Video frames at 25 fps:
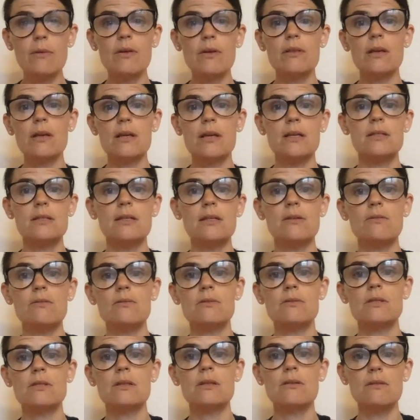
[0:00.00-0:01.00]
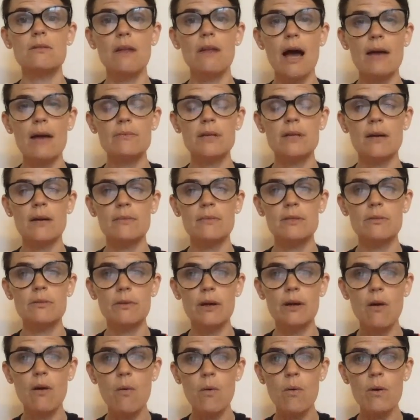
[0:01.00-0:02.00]
or they need to use their laptop to
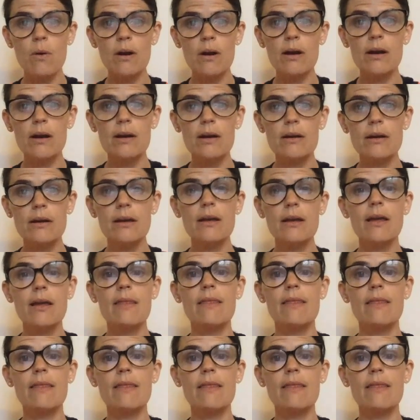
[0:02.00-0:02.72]
record,